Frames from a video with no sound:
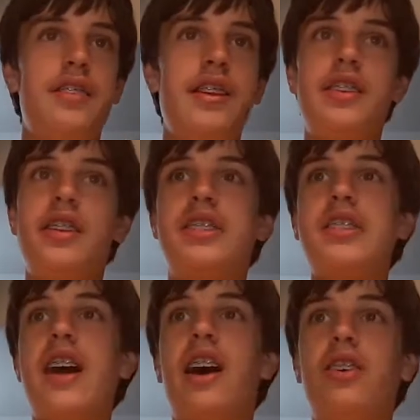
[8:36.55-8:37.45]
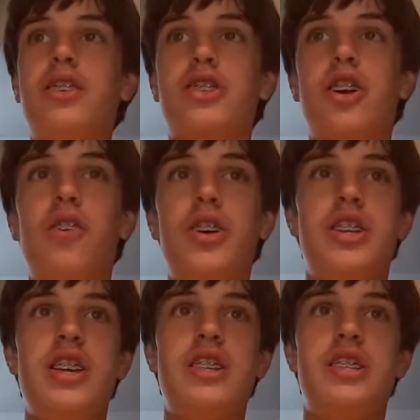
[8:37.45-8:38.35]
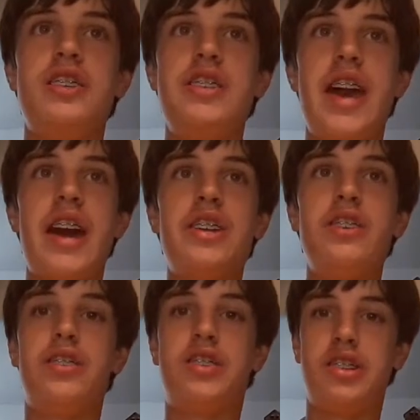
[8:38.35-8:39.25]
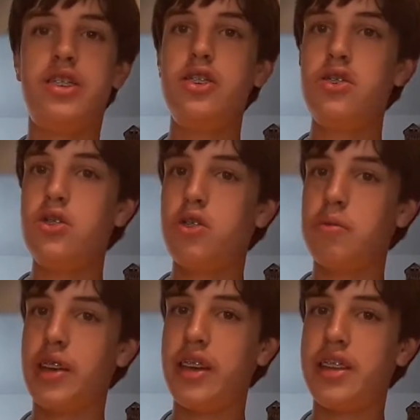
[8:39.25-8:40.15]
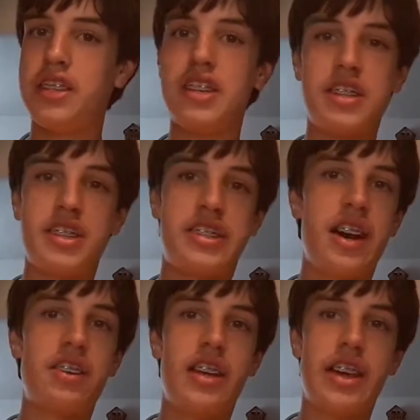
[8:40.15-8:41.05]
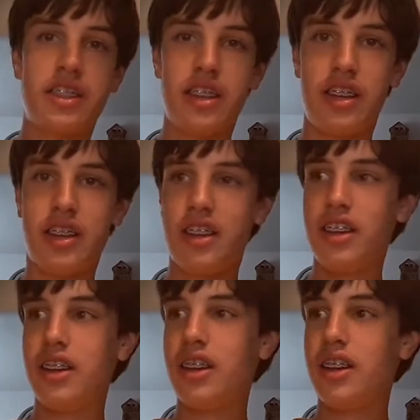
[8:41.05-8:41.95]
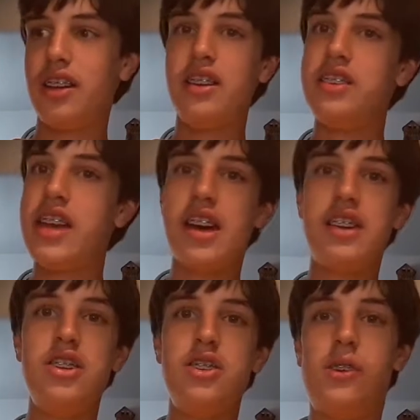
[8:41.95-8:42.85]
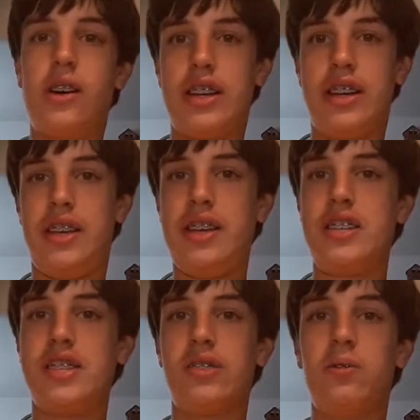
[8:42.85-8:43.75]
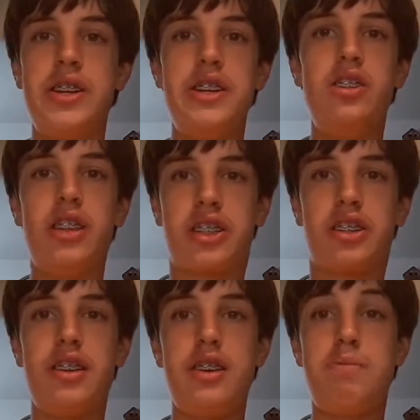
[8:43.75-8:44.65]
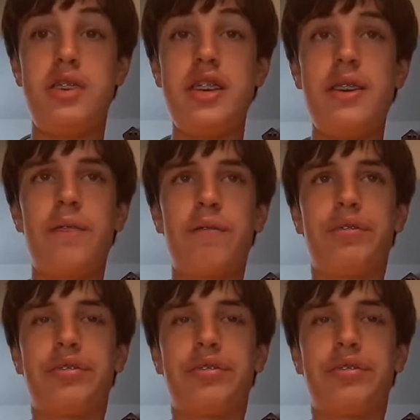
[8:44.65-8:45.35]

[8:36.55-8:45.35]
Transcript: Then there's the outro, which is Nanu 2. This doesn't sound like the Nanu on his Window Licker EP,